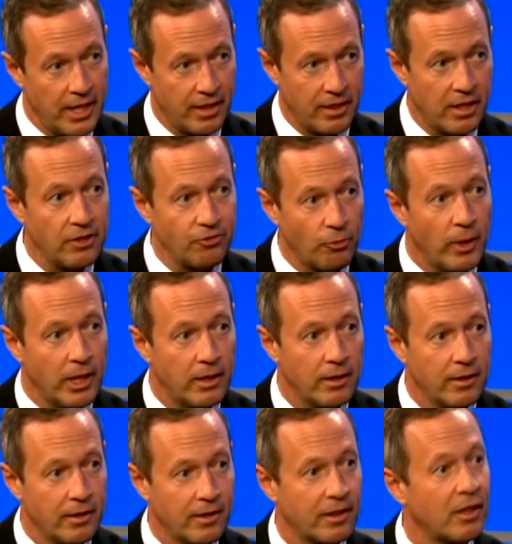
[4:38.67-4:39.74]
this week
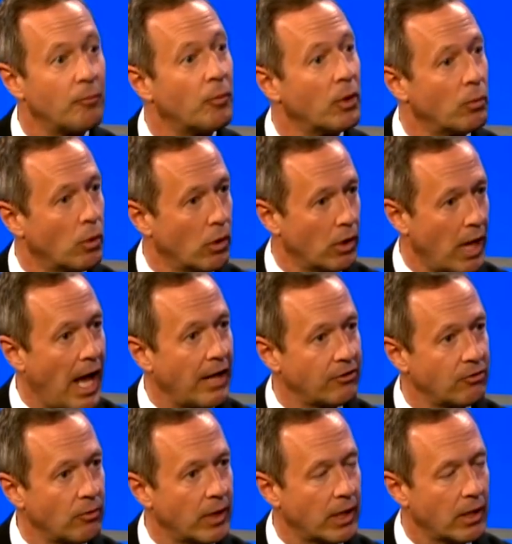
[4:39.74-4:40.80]
than we were
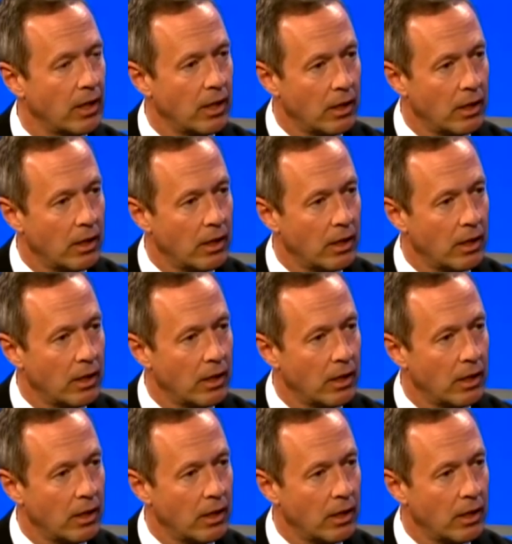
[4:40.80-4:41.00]
last week.